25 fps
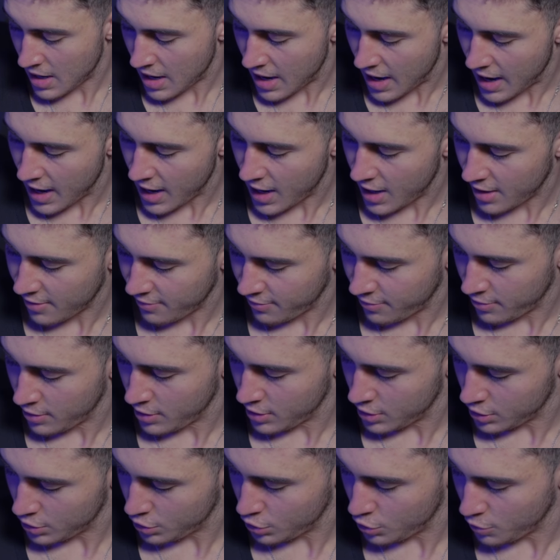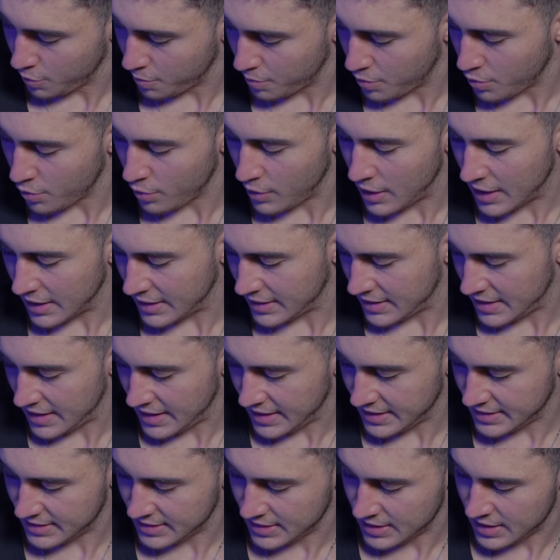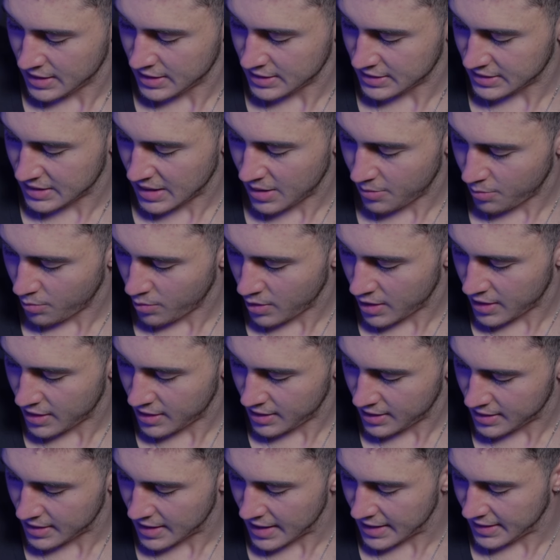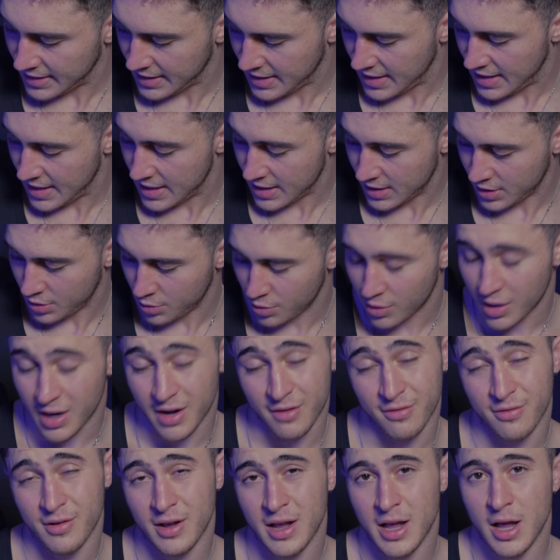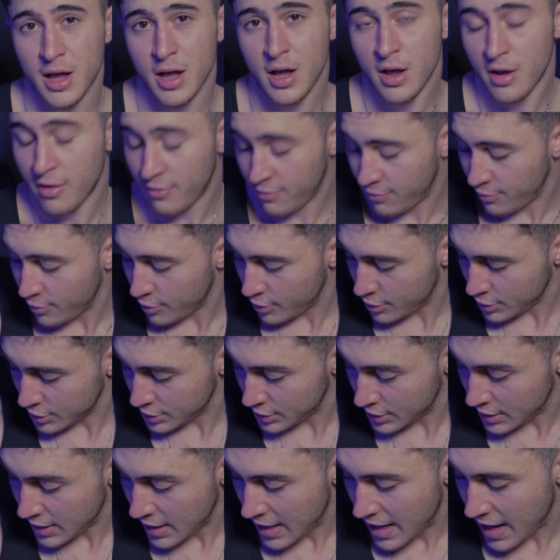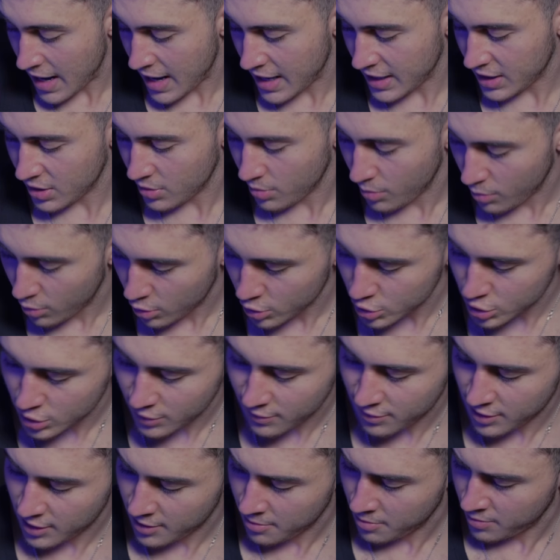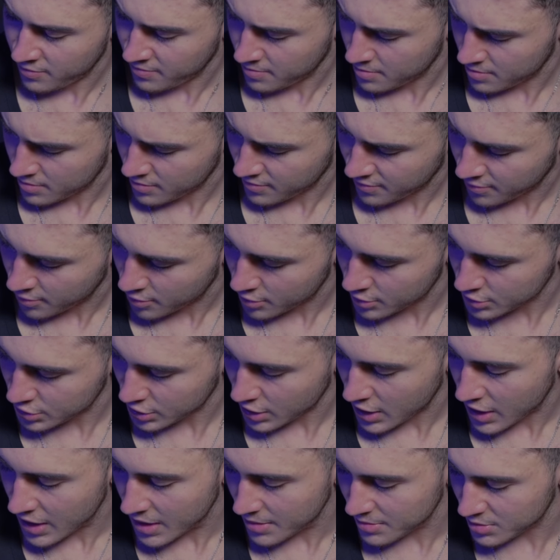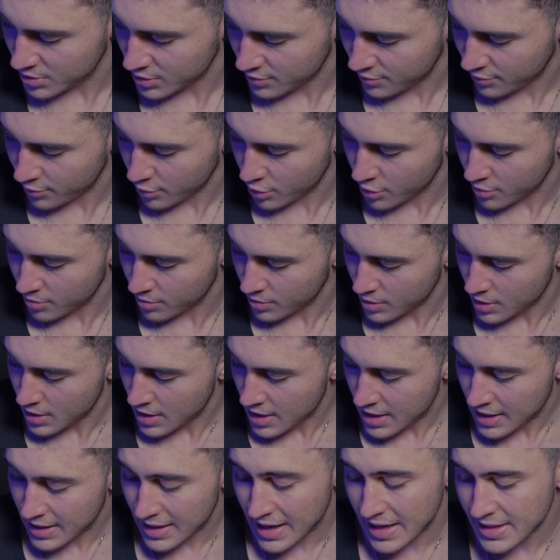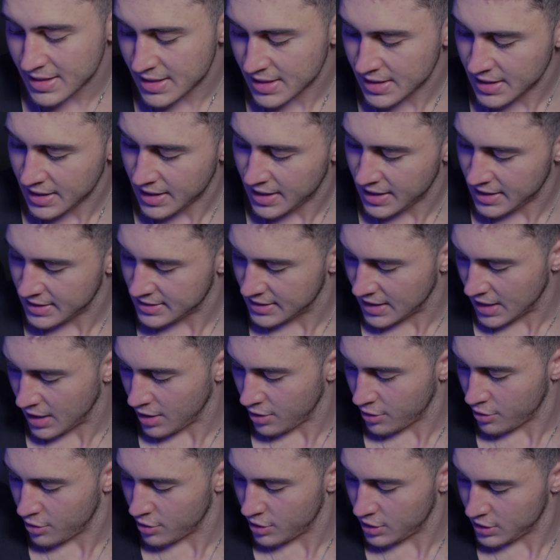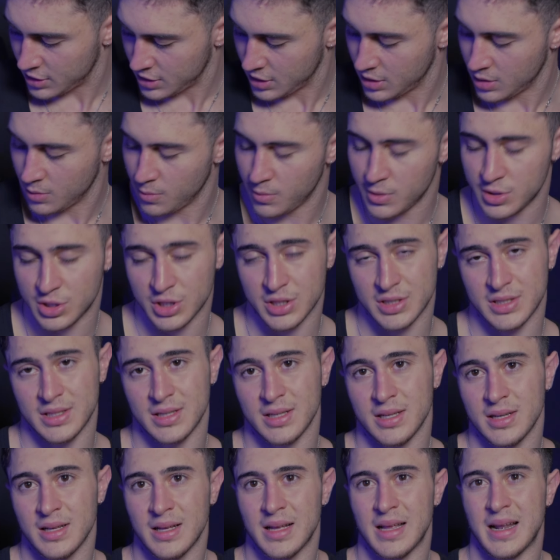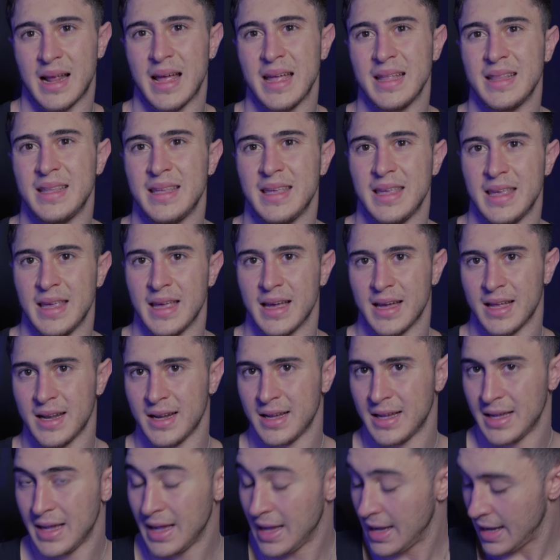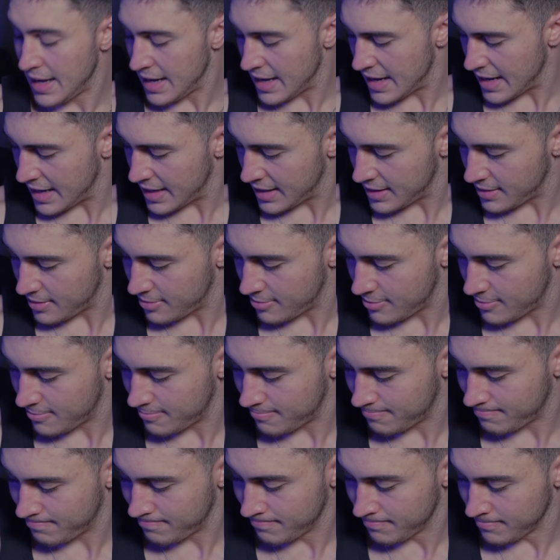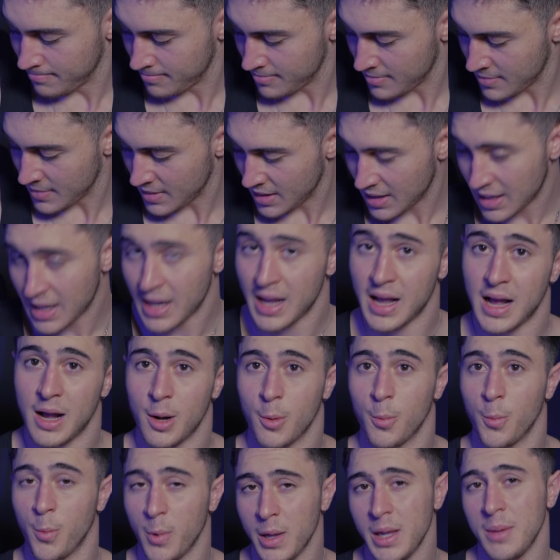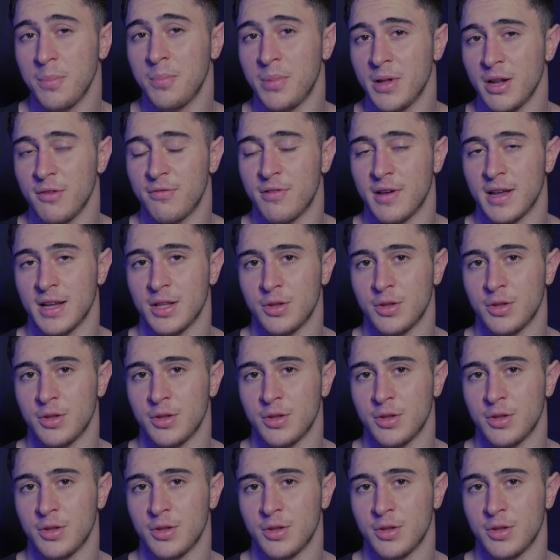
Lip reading: I have to pull at least somewhere right here to have force, and most of the force comes from 90 degrees ankles, which is right here, and we prefer